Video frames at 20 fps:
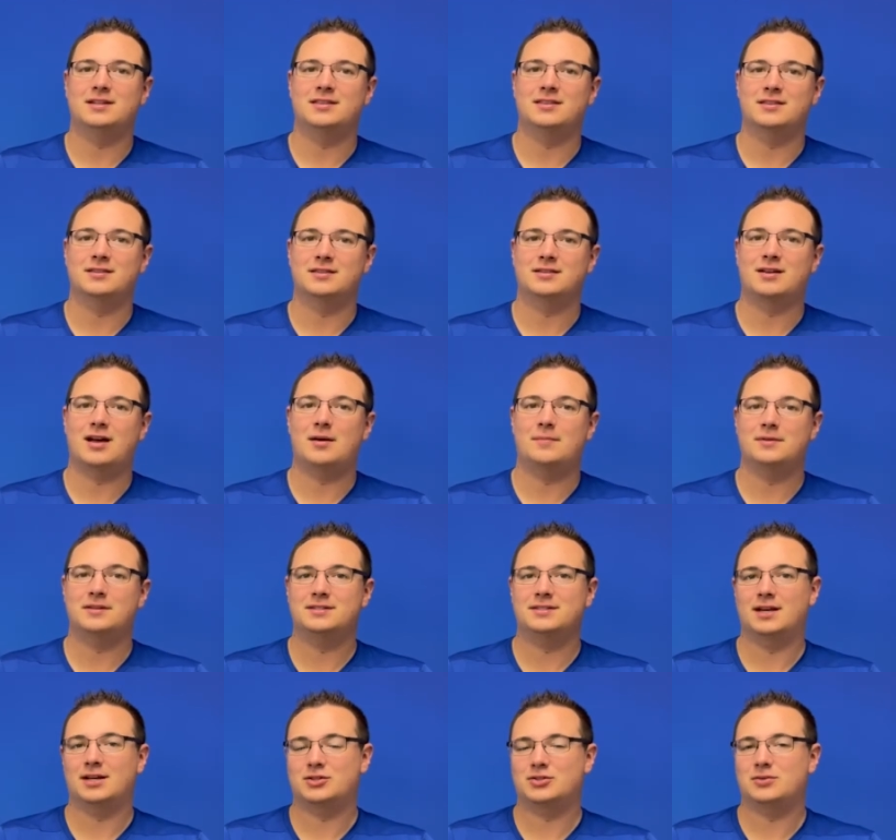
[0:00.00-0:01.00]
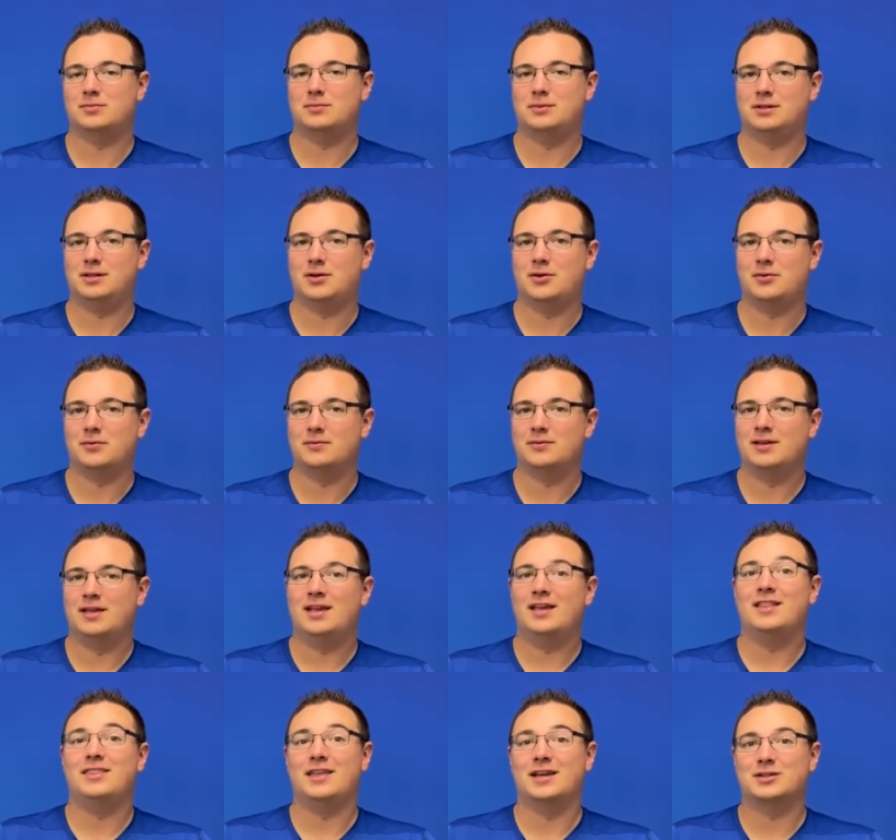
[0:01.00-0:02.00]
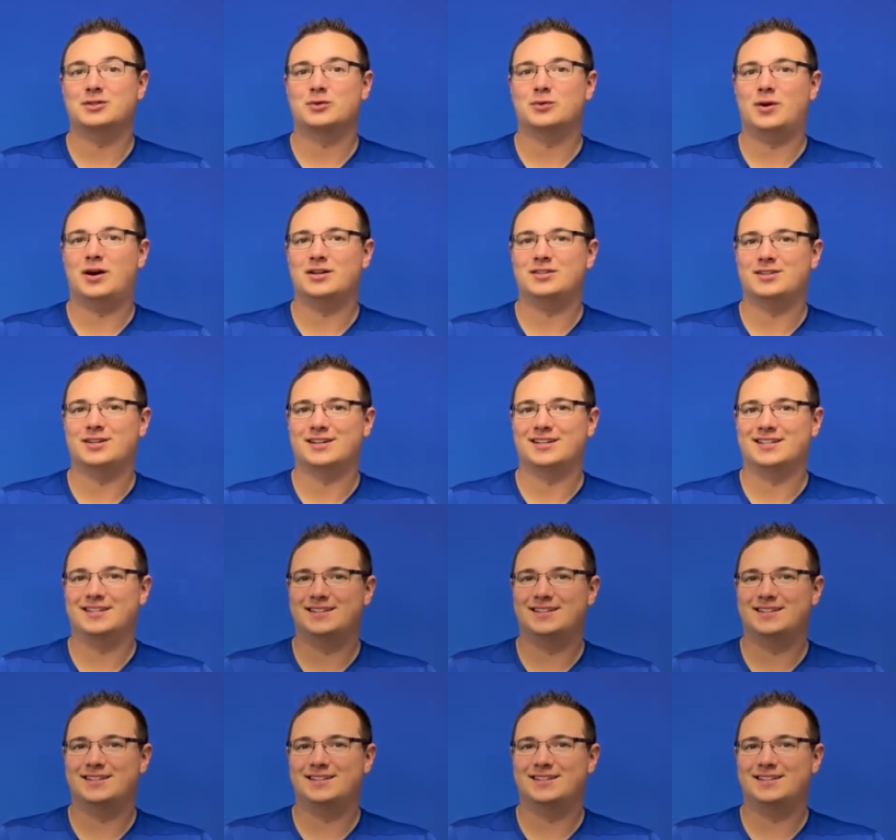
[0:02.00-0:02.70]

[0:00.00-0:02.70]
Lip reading: in the comment section below. Thanks for watching.